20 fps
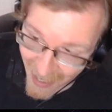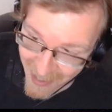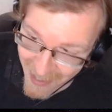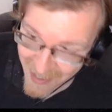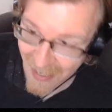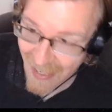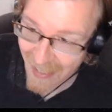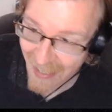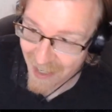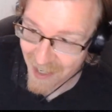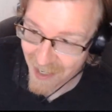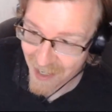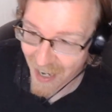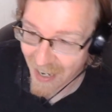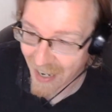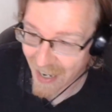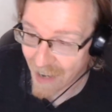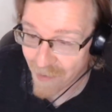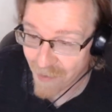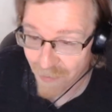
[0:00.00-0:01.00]
as I like to
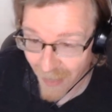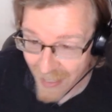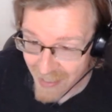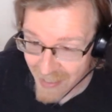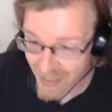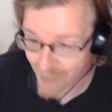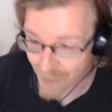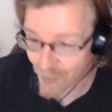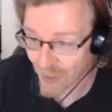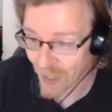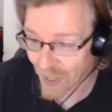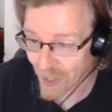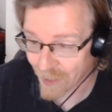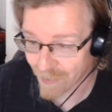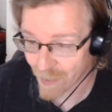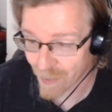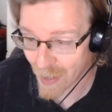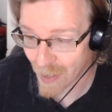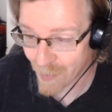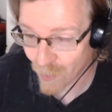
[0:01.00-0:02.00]
say, a flight
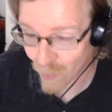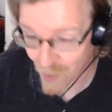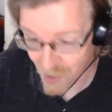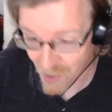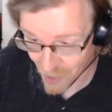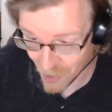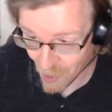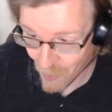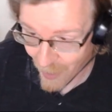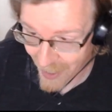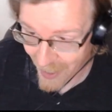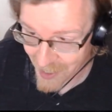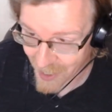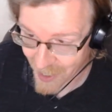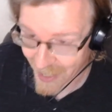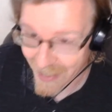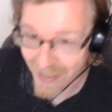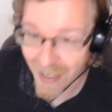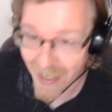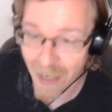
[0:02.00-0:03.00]
simulator for people with slow
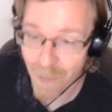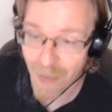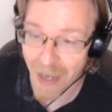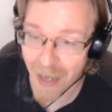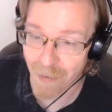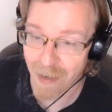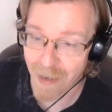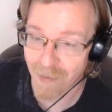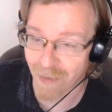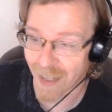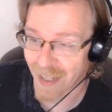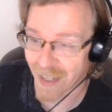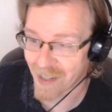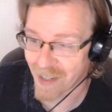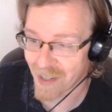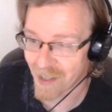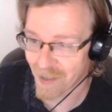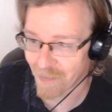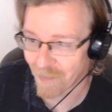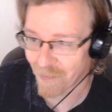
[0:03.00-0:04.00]
eyesight and bad
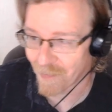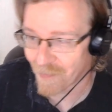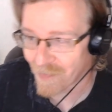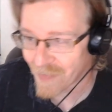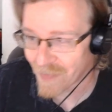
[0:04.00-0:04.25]
reflexes.